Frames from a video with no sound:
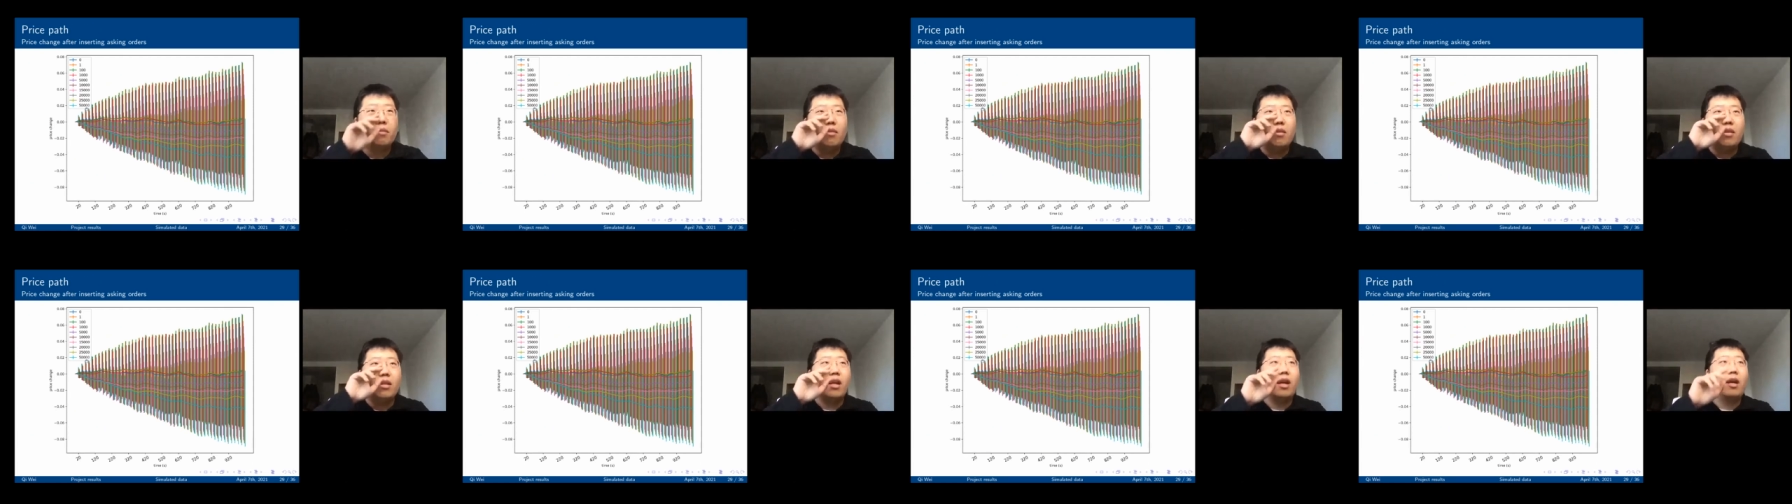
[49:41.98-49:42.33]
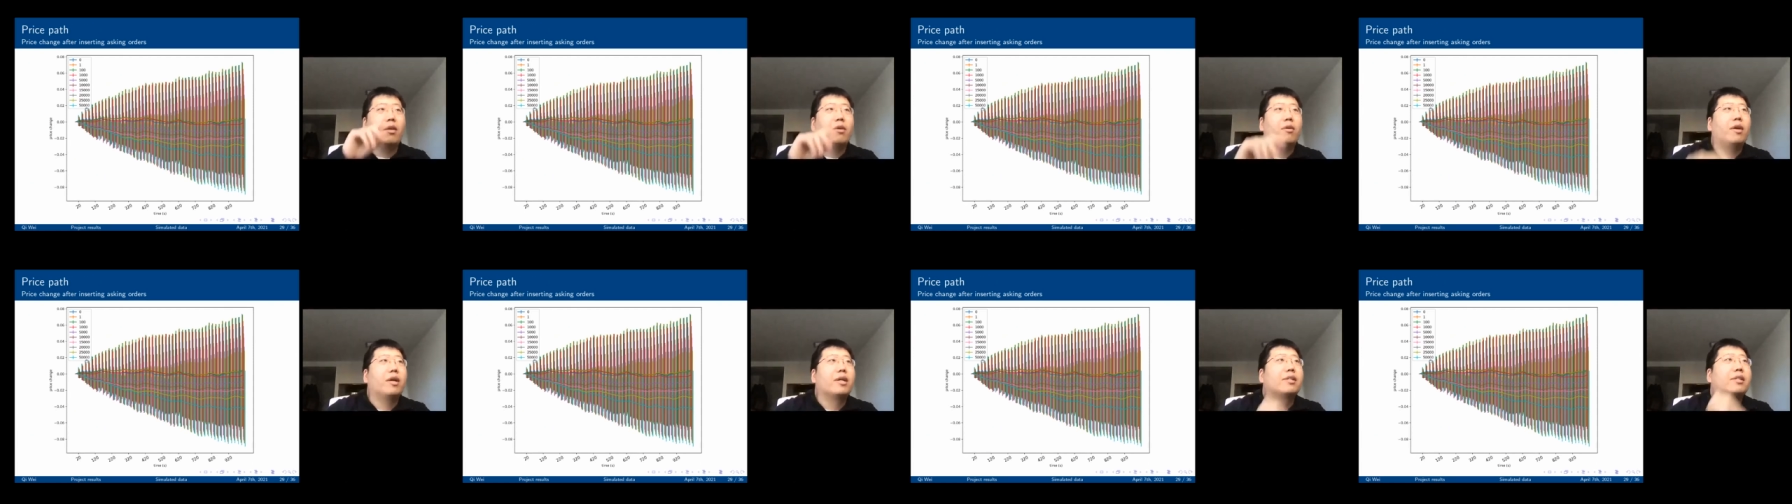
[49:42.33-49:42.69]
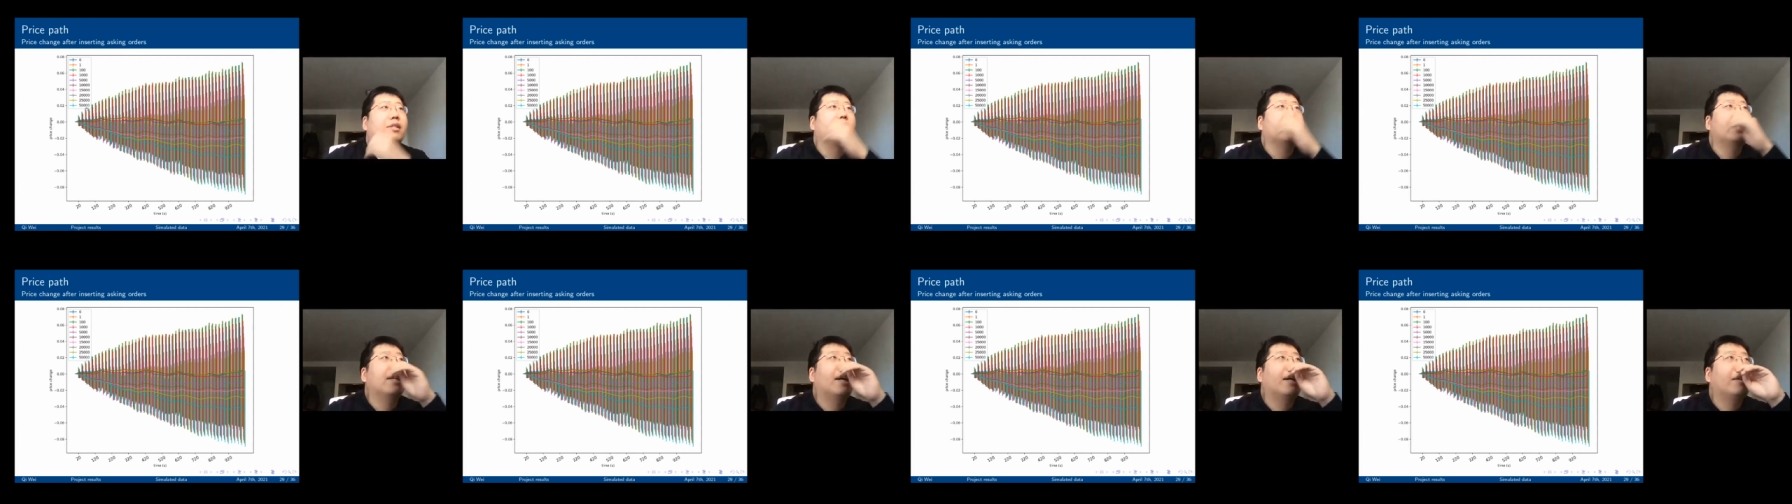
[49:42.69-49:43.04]
and you can
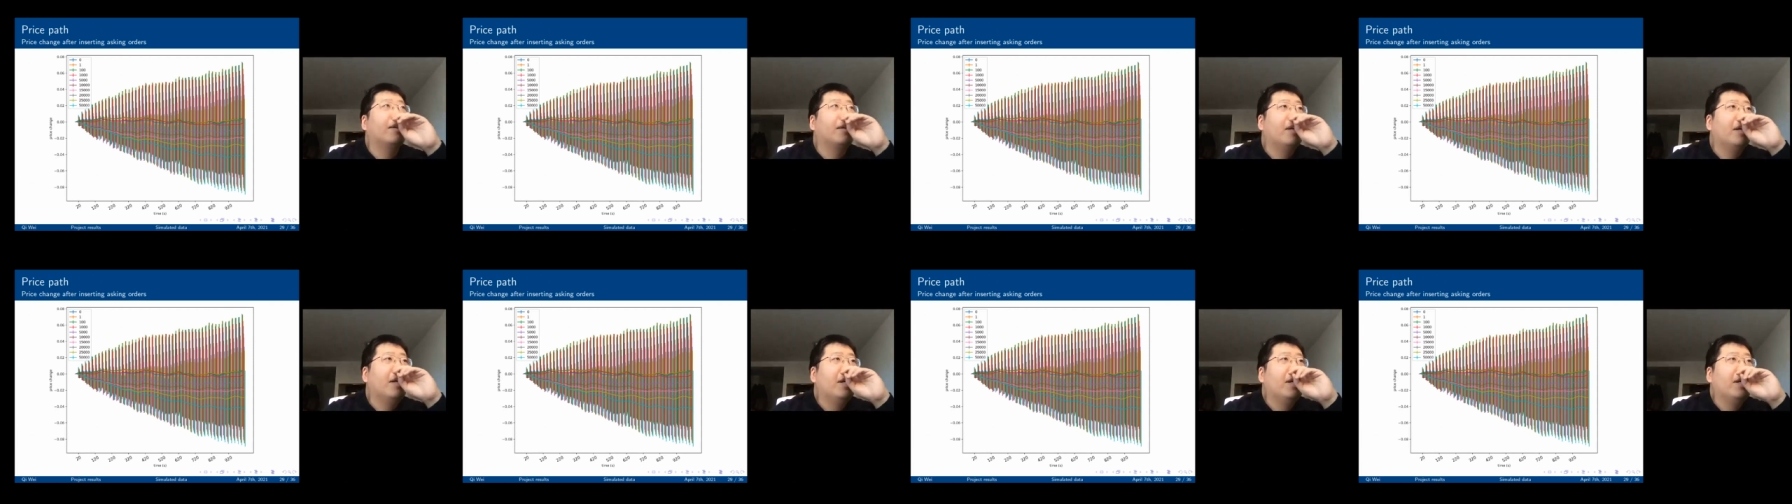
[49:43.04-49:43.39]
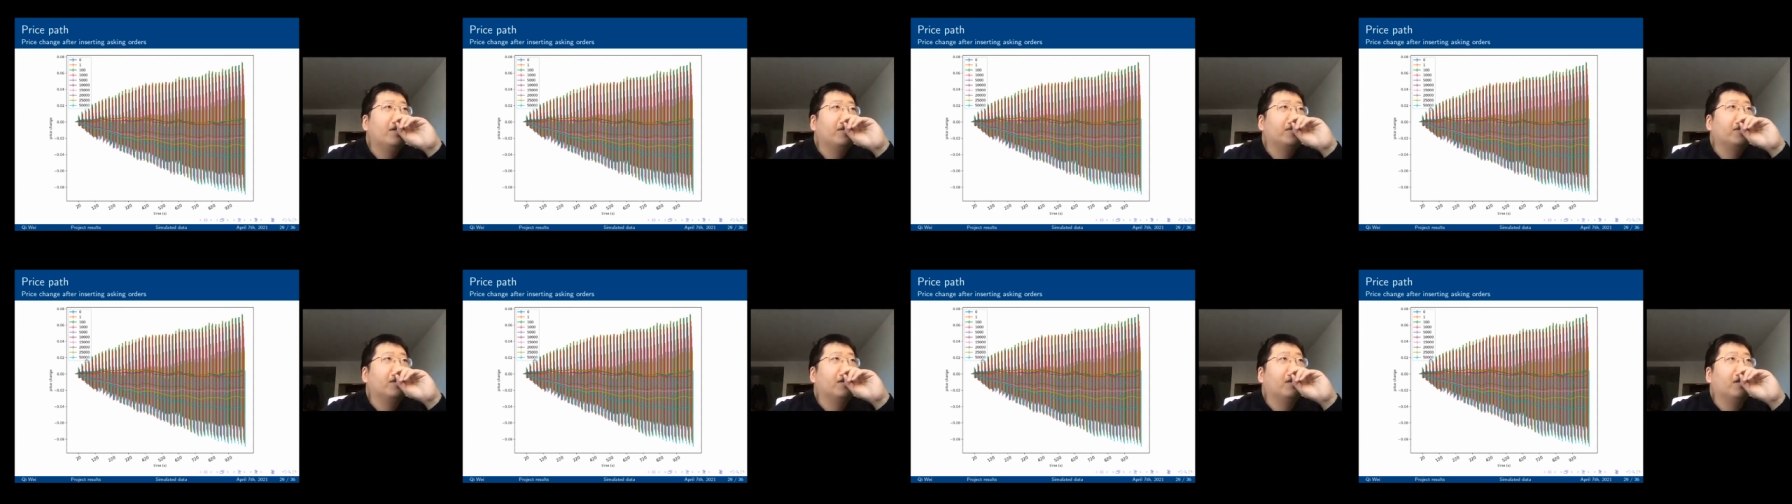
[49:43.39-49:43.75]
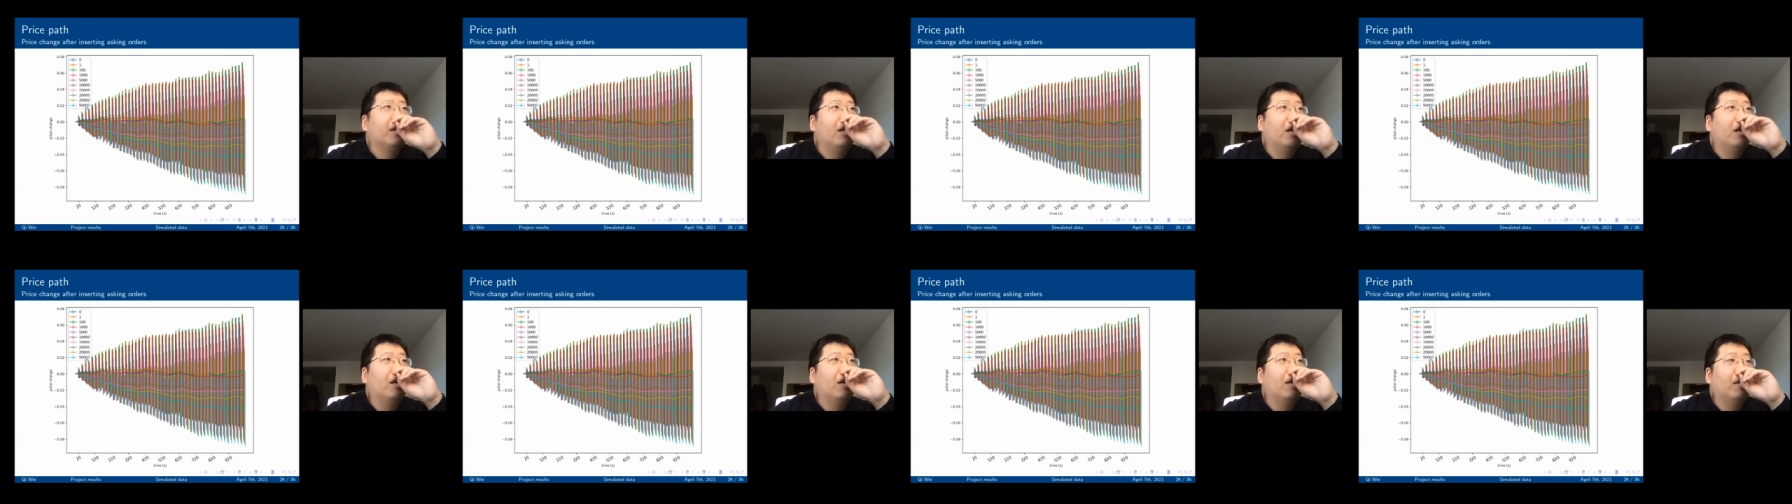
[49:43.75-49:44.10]
see that
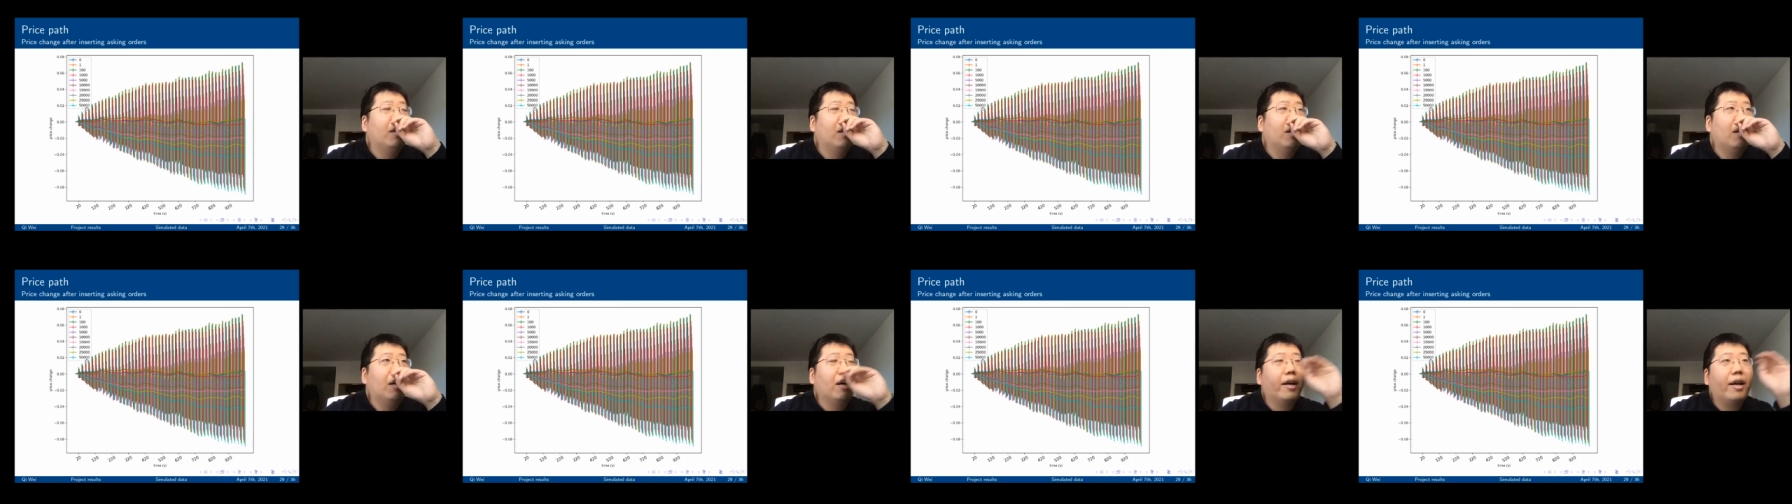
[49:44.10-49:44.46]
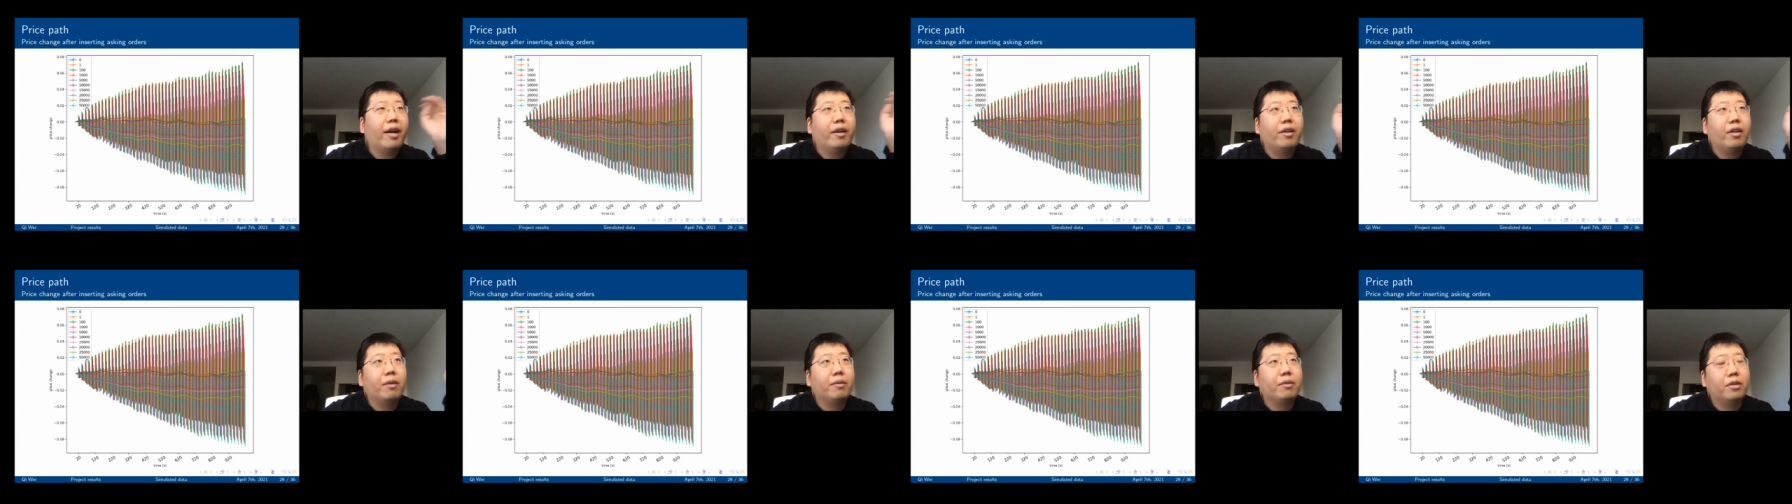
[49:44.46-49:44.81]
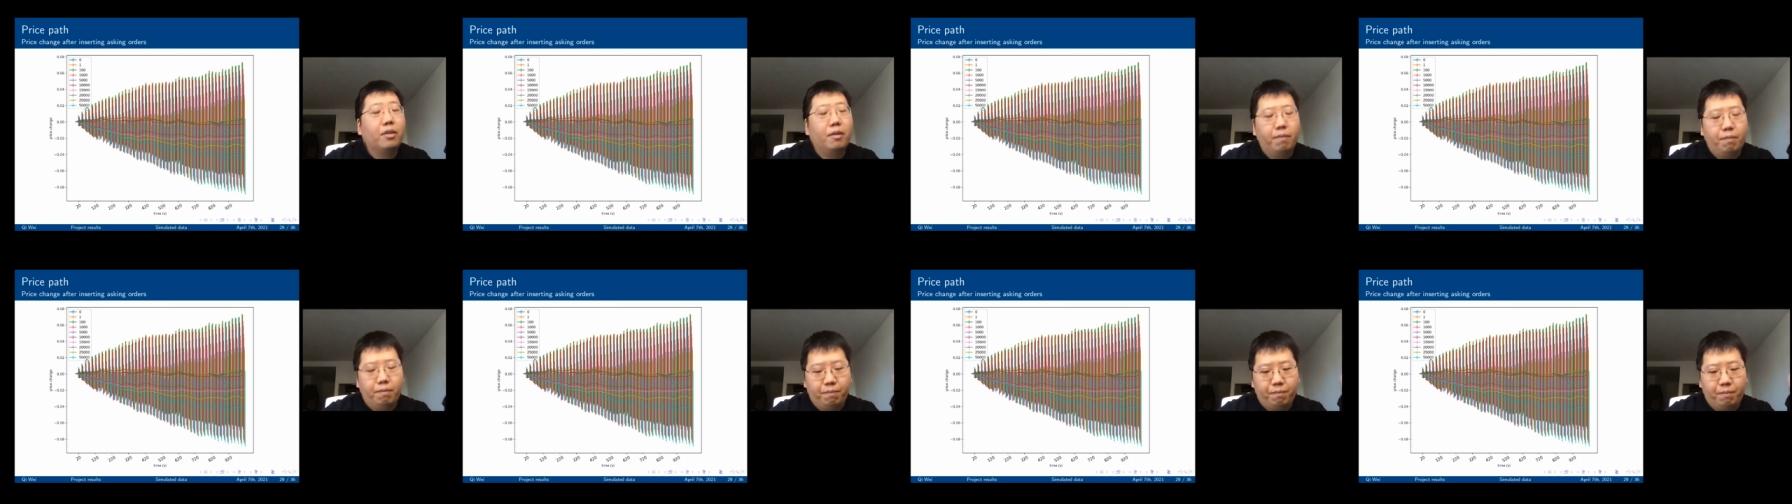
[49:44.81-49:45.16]
again
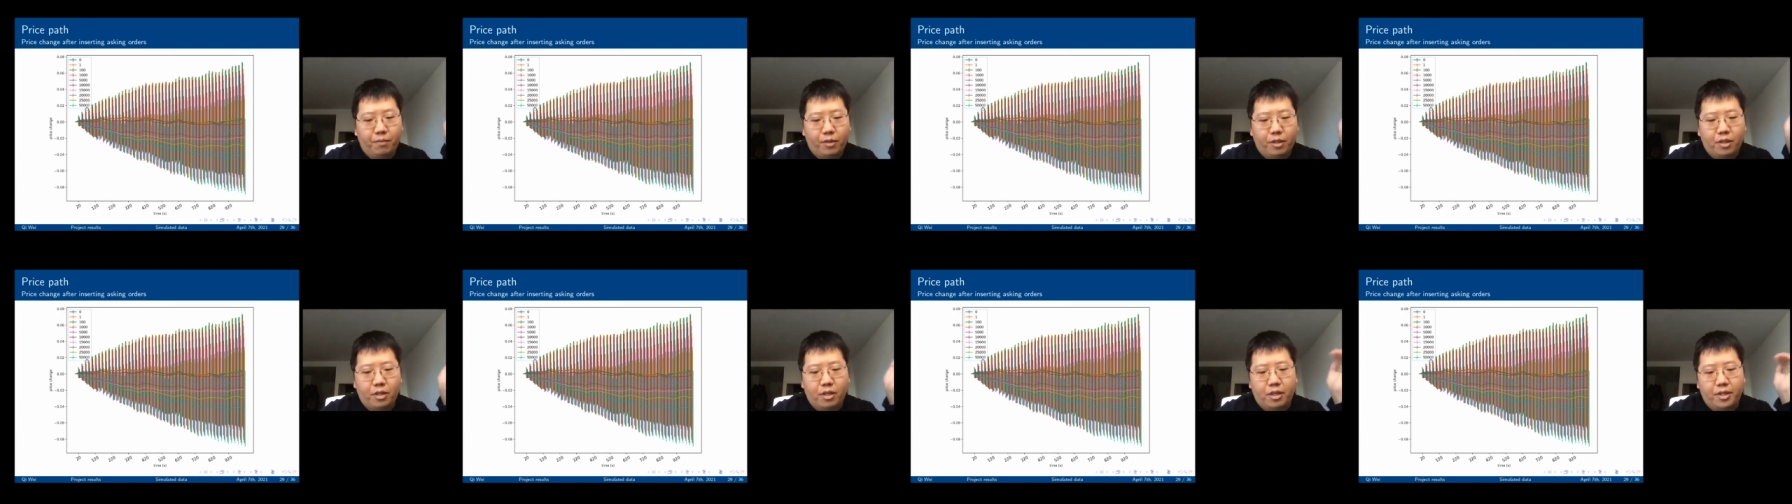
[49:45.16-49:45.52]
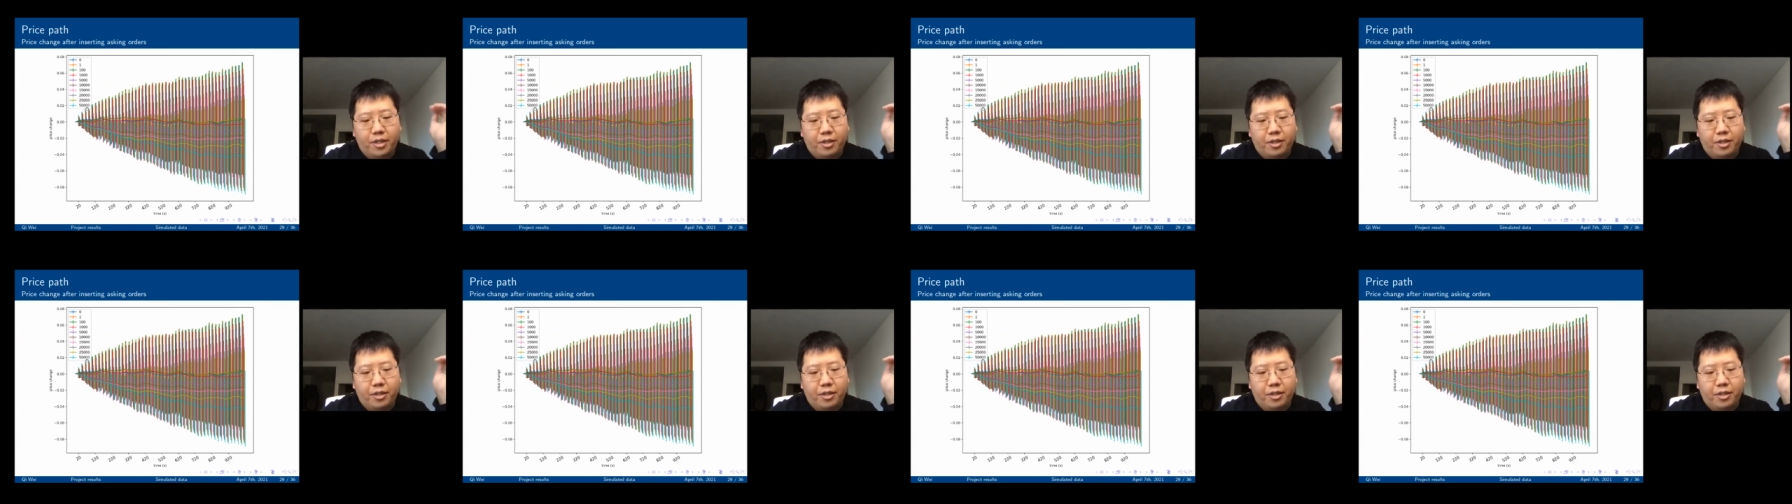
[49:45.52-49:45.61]
the